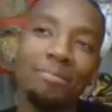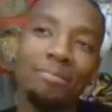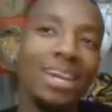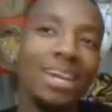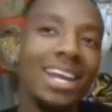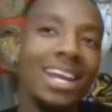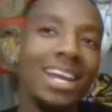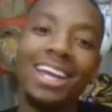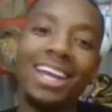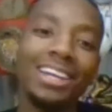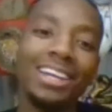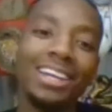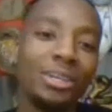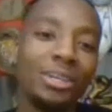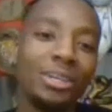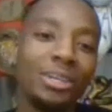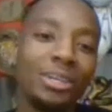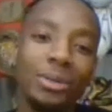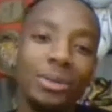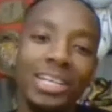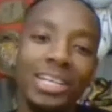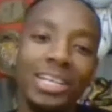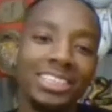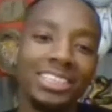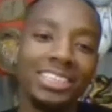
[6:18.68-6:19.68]
man, I can
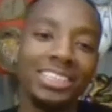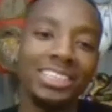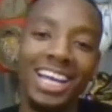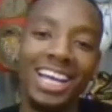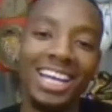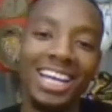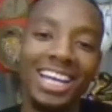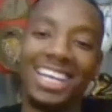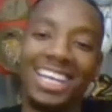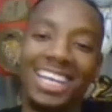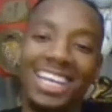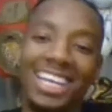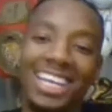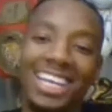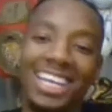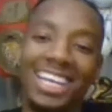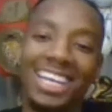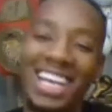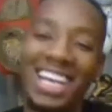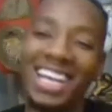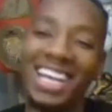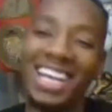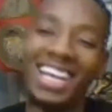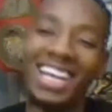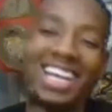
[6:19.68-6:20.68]
do this. Like,
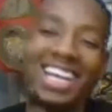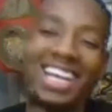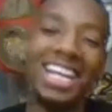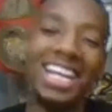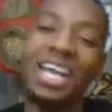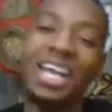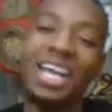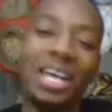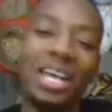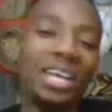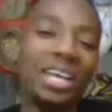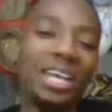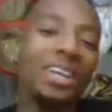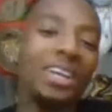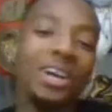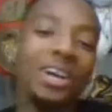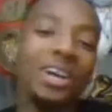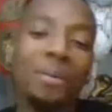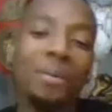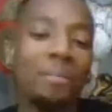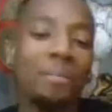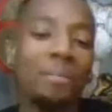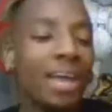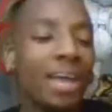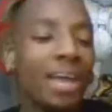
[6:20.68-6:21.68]
and